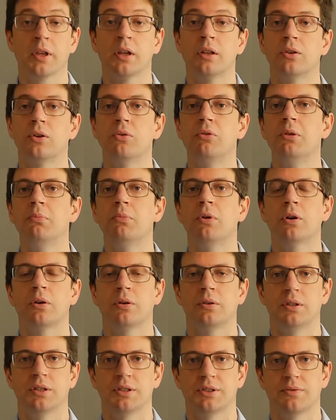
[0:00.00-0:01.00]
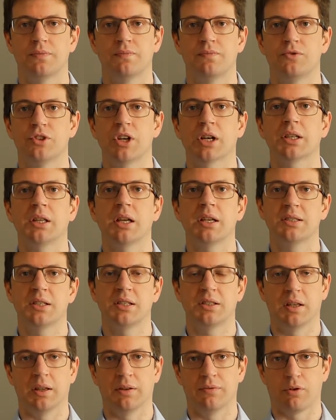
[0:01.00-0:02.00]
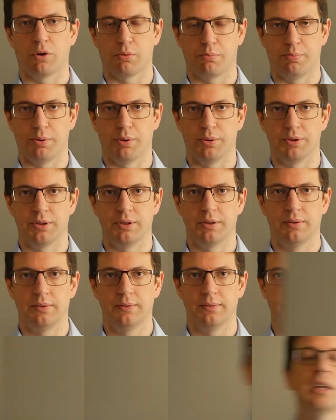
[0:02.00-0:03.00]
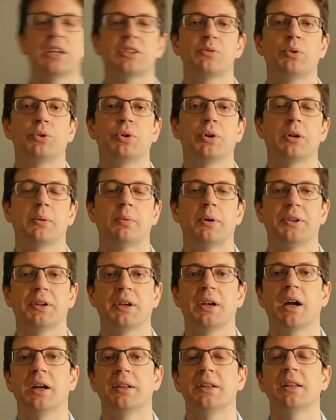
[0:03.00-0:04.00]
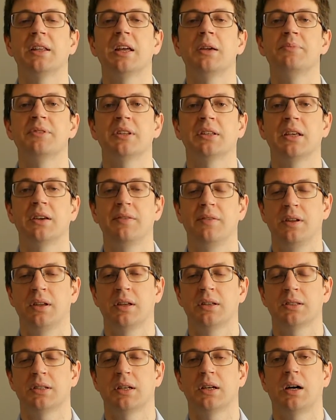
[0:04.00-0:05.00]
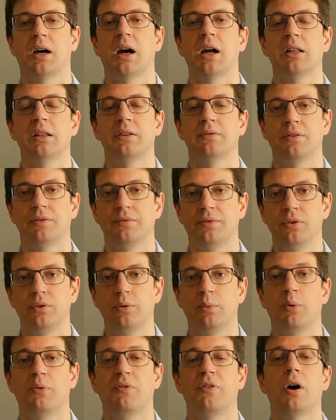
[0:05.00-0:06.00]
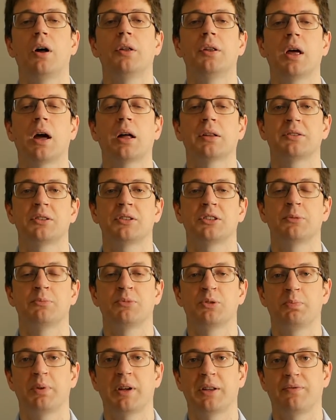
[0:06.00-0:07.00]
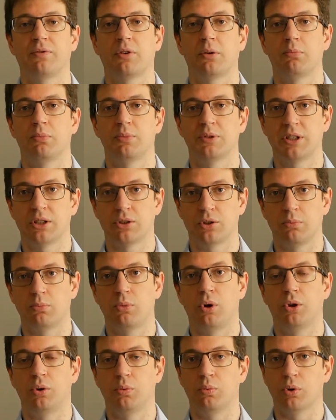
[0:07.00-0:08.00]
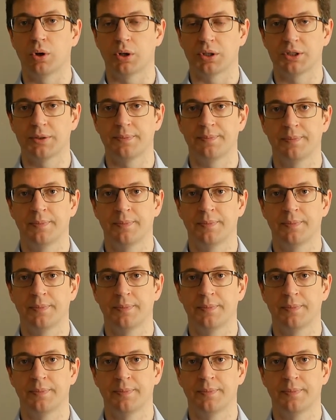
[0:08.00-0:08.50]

To read more on this, check the existing forum post. Next we'll talk about a guide that aims at giving us a high-level view of how the OutSystems platform session model works.